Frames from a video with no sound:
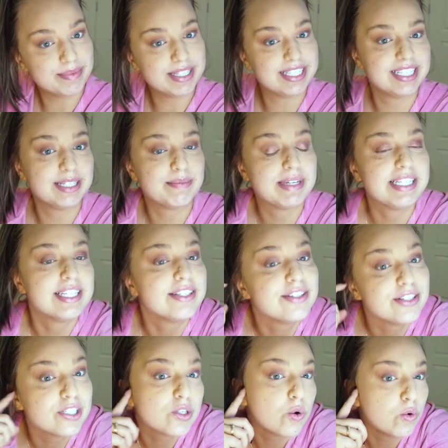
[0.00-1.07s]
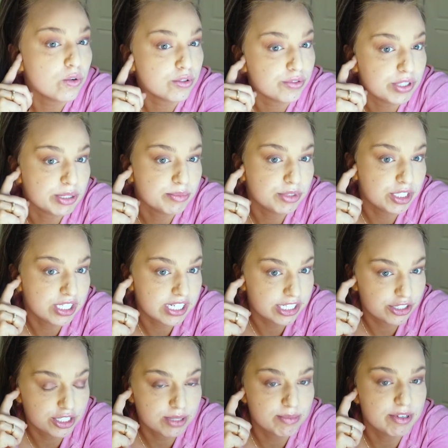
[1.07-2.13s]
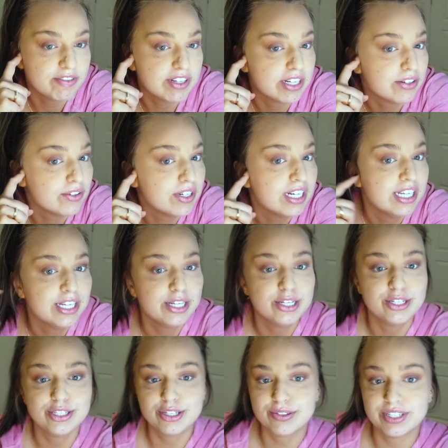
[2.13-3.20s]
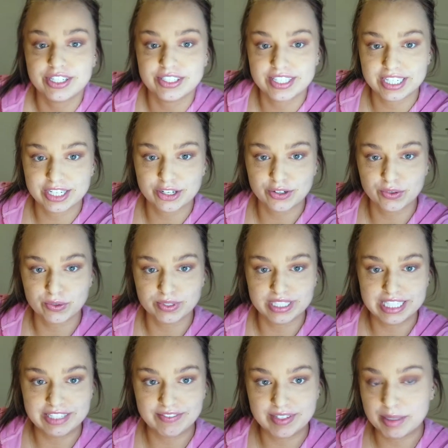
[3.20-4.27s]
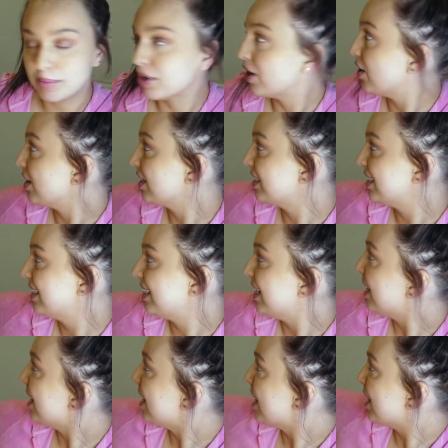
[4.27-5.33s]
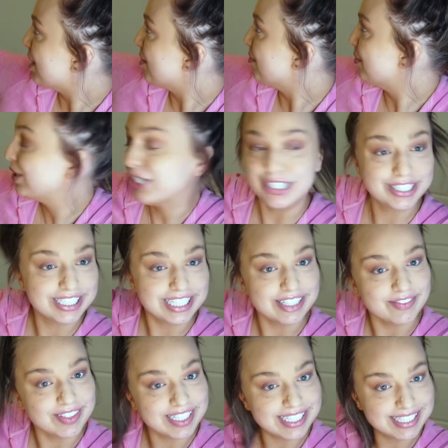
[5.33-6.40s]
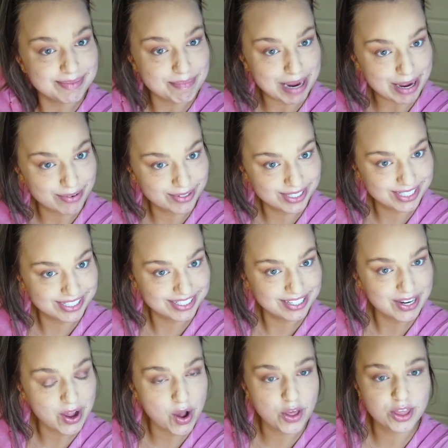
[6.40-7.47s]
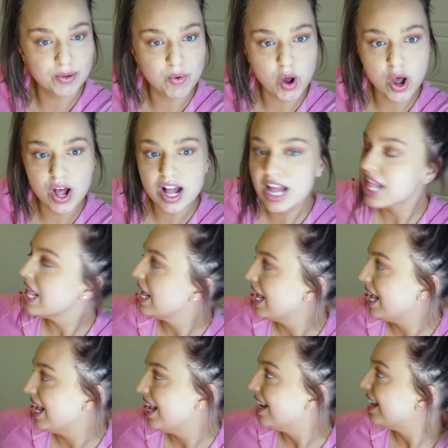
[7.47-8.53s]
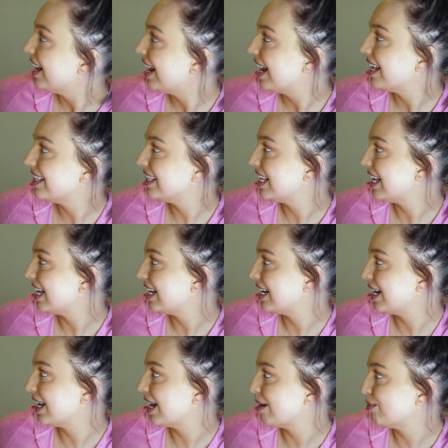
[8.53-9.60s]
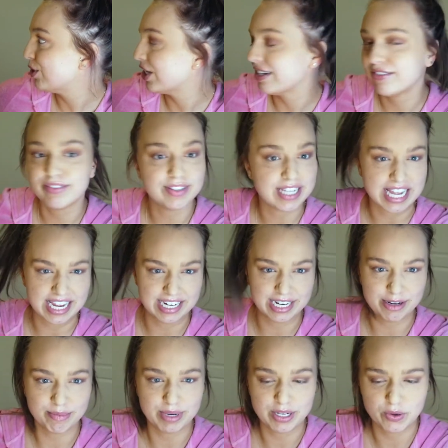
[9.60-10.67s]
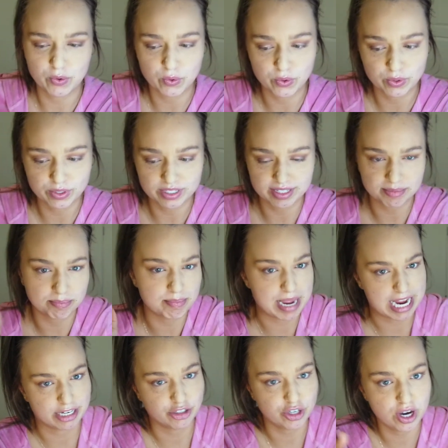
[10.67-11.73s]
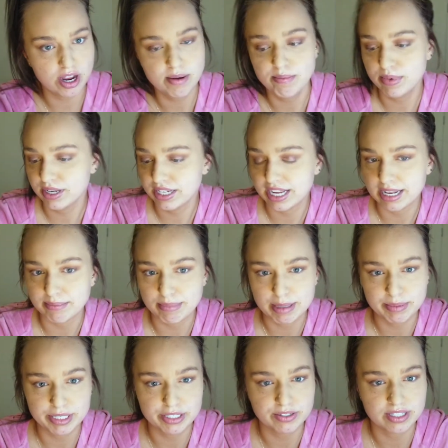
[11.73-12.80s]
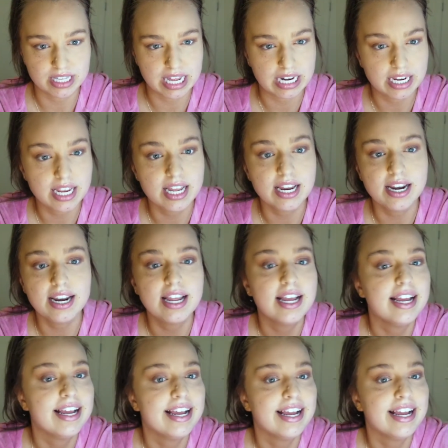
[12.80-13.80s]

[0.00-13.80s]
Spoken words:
This is my sister's old room. She did just move out. So there's like her old TV box, her TV mount on the wall. And then I'm trying to flatten out my old backdrop and maybe use that again.